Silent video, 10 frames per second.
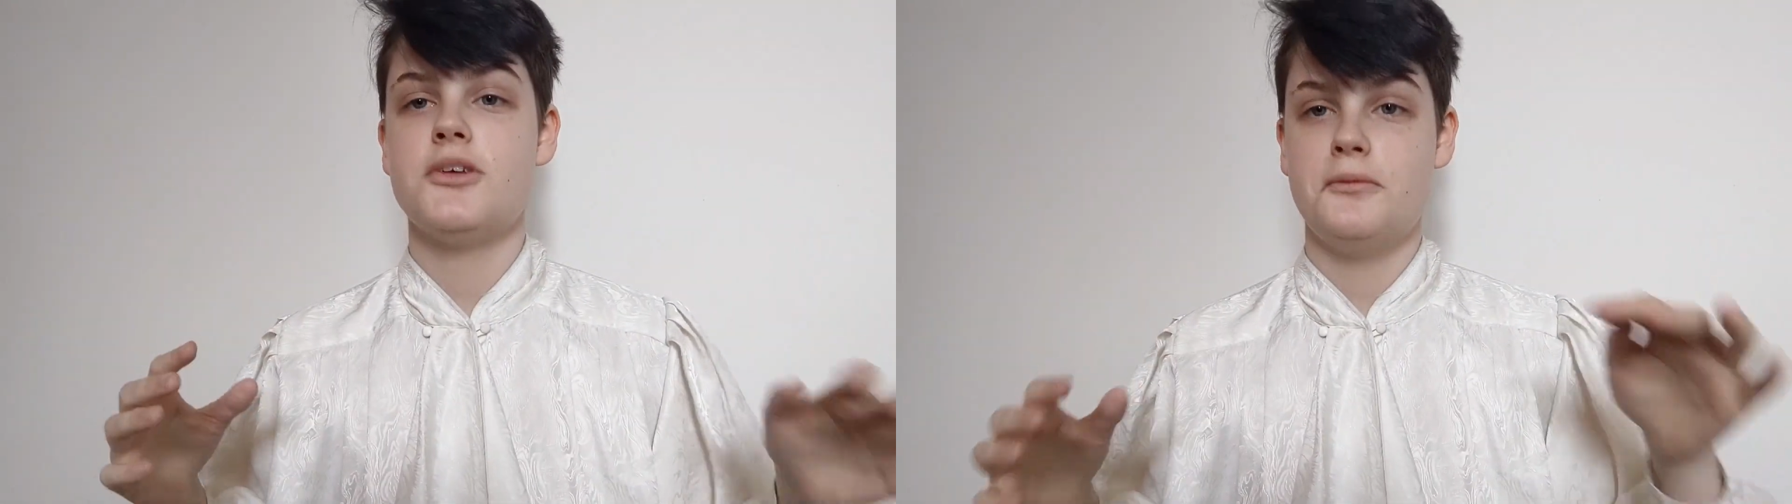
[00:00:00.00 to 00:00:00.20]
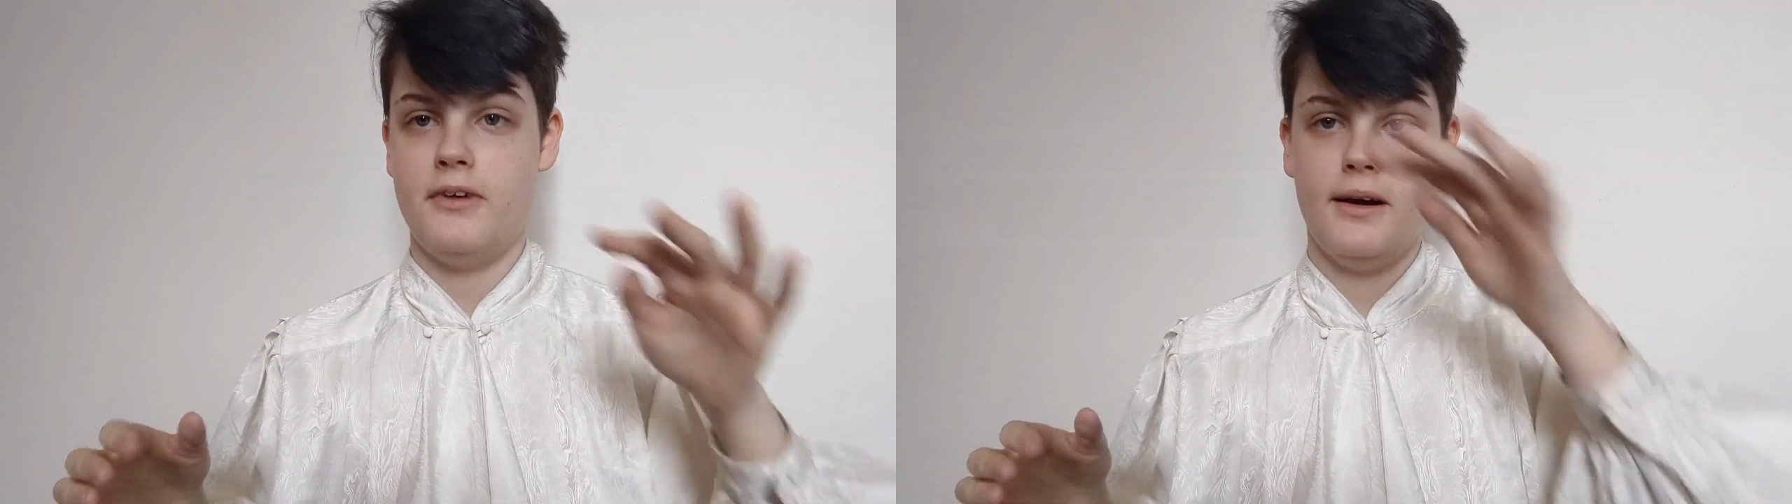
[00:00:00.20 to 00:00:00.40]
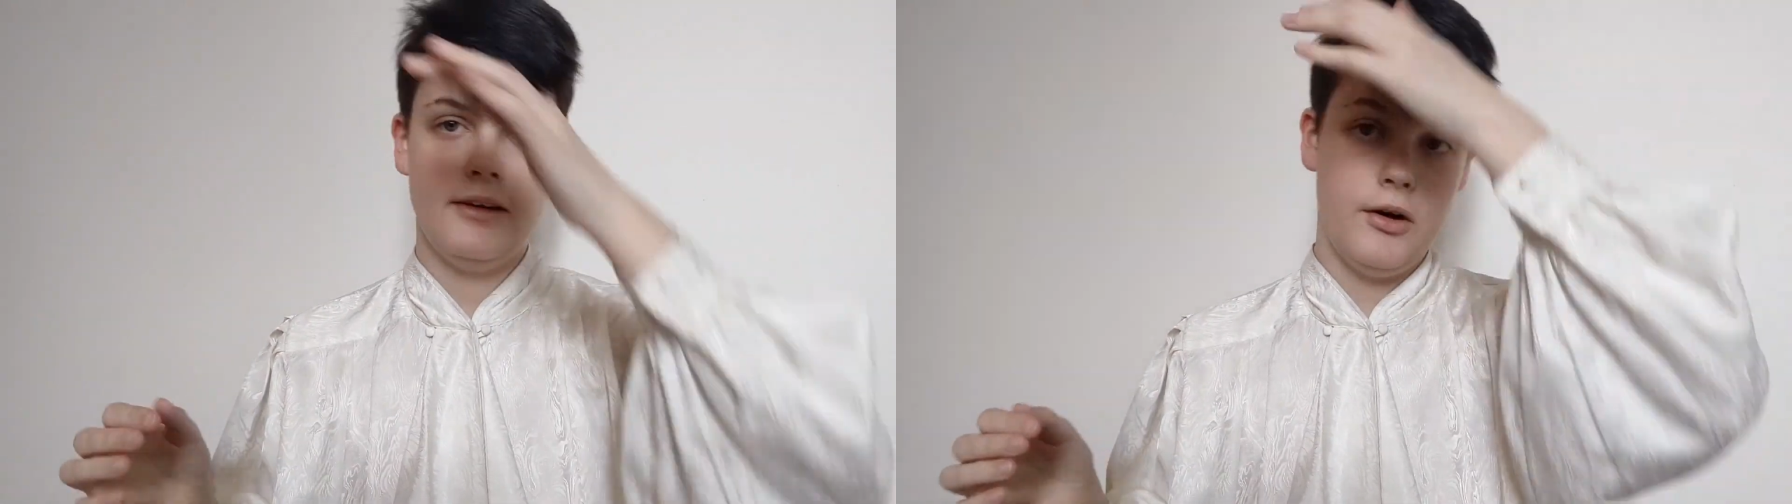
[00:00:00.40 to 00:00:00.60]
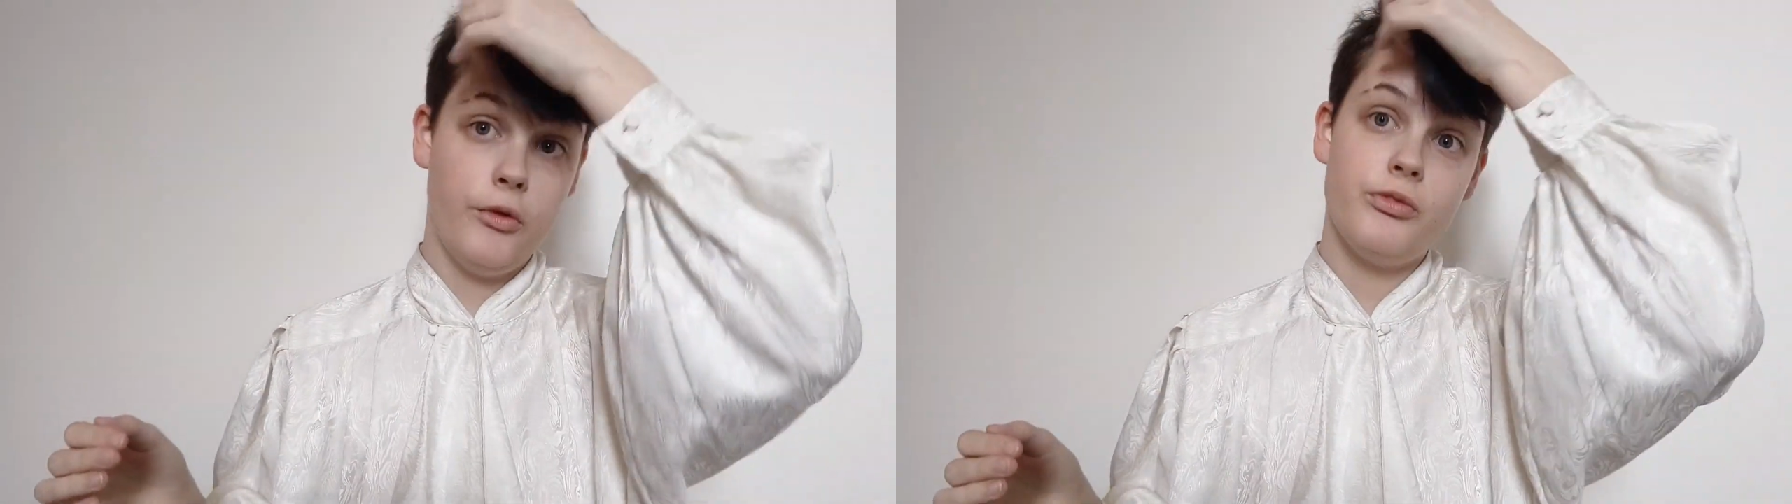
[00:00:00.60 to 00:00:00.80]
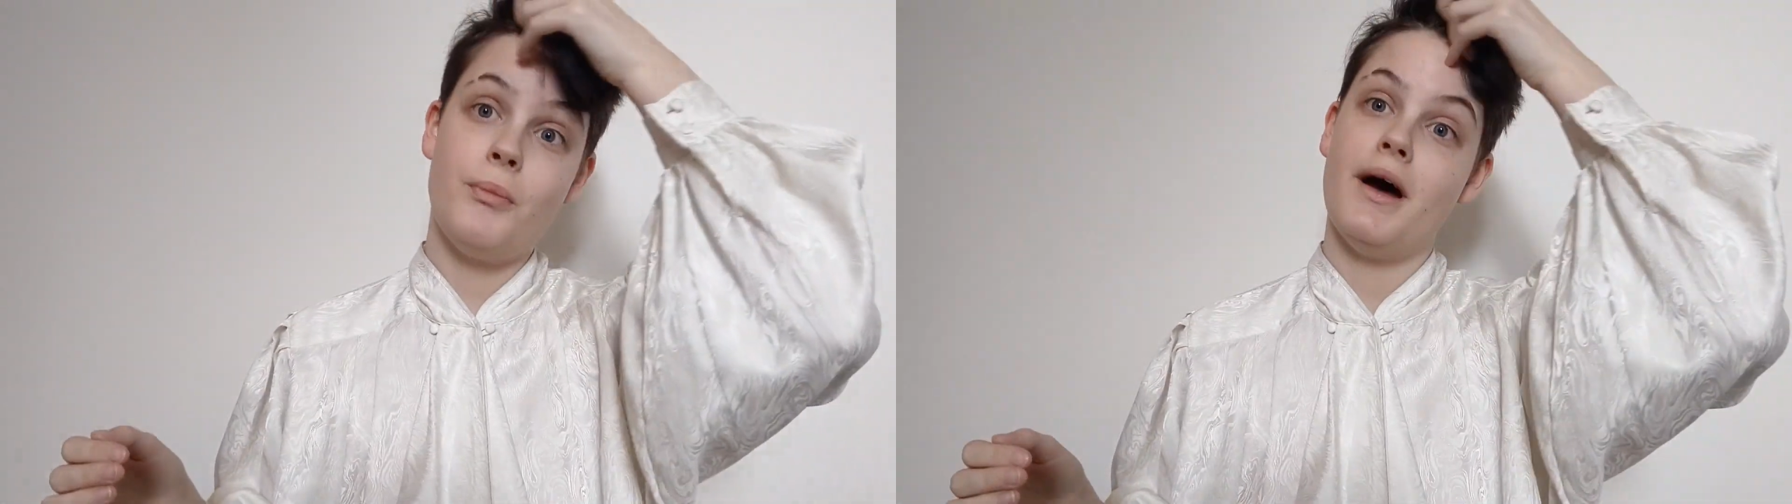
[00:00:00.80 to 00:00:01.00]
up find of
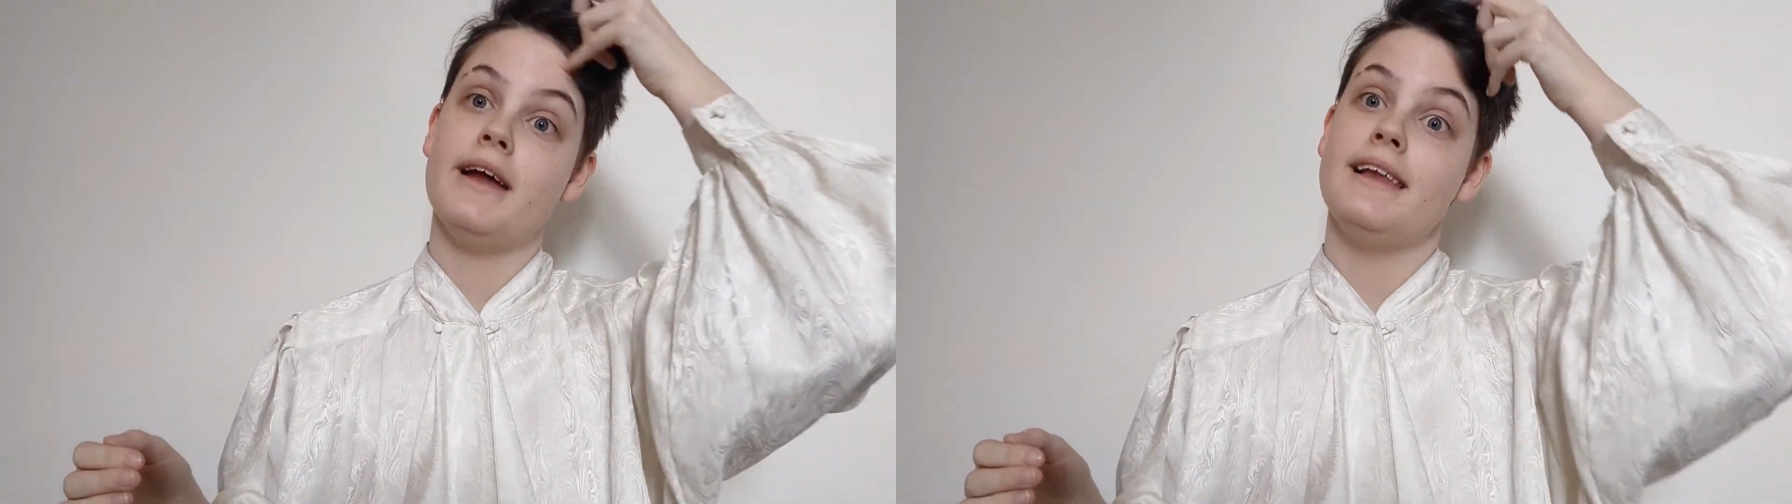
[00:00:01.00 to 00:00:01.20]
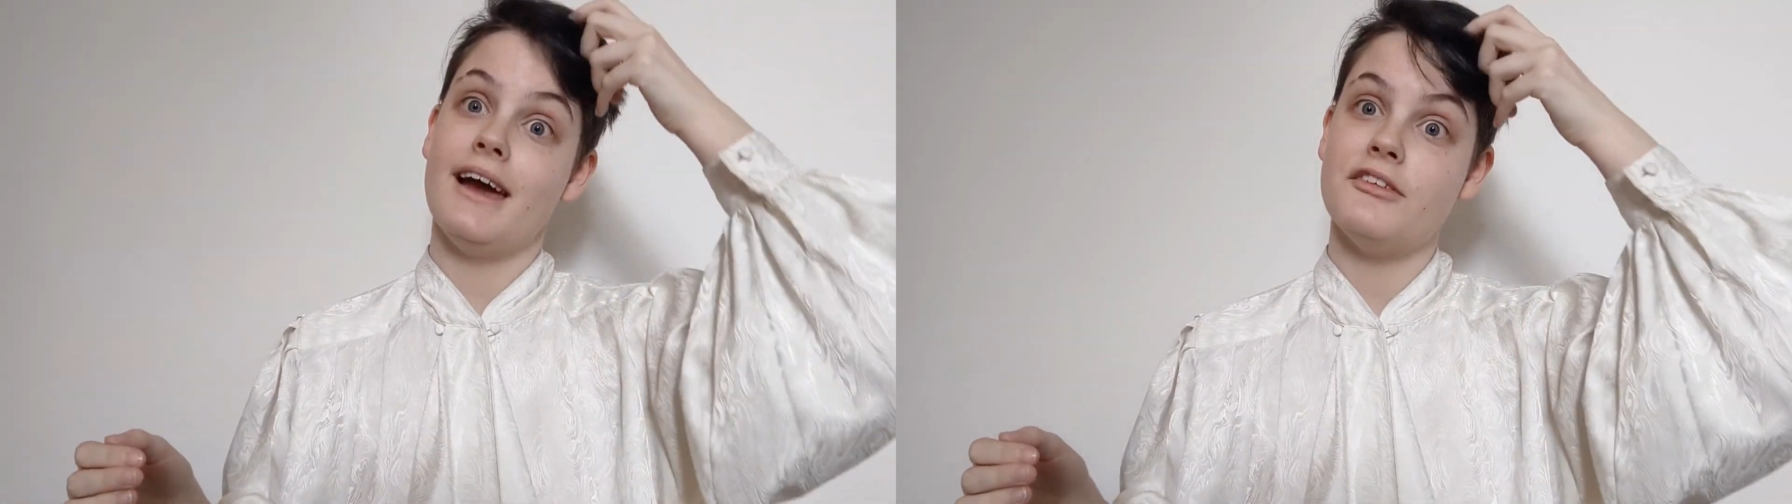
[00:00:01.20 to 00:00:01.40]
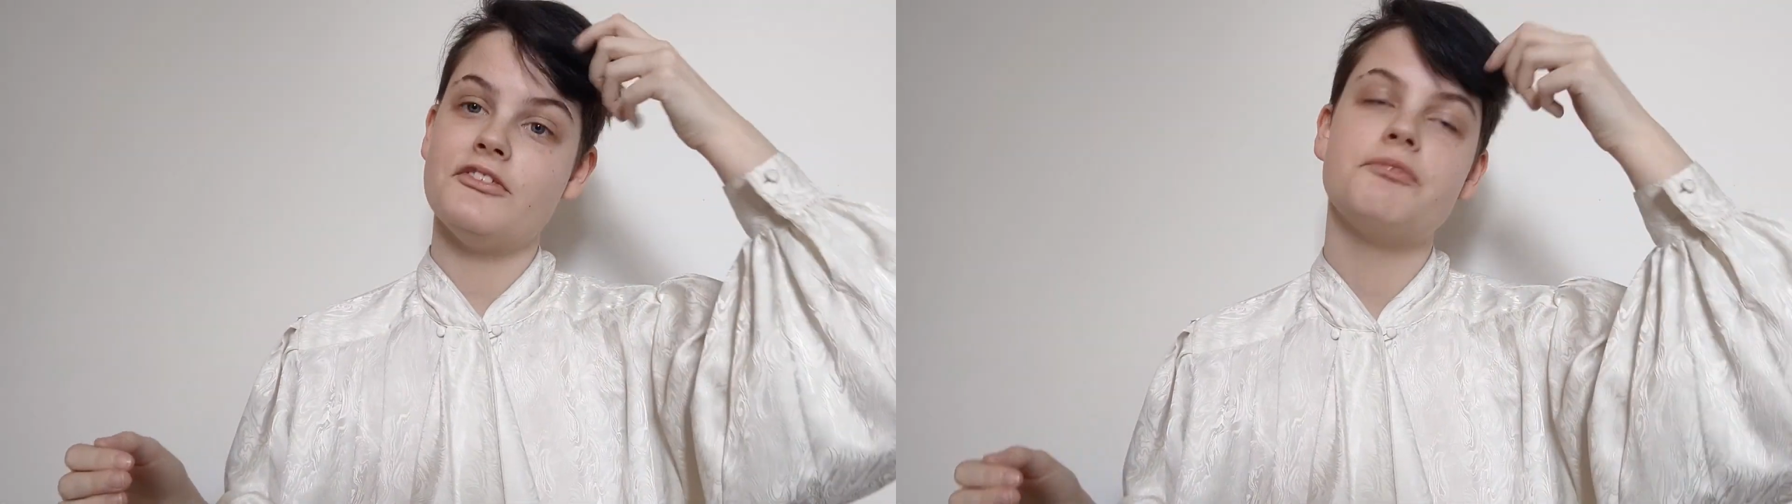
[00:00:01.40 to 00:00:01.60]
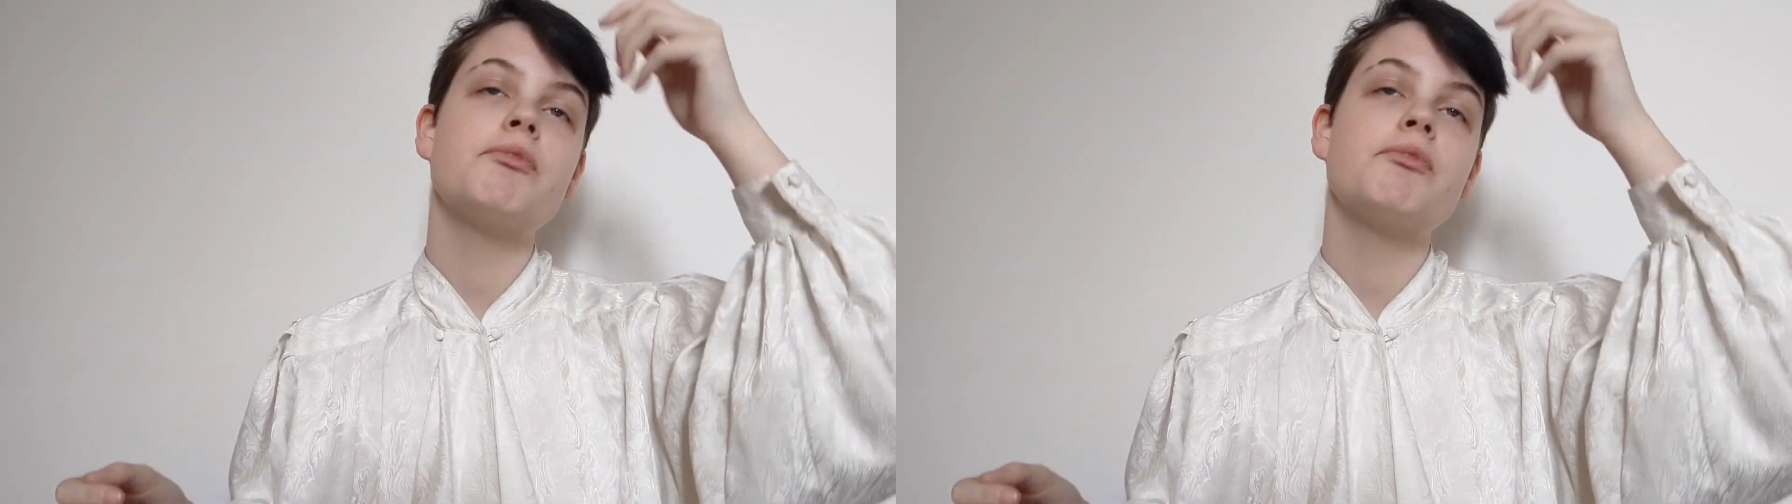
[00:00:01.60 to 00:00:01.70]
my life.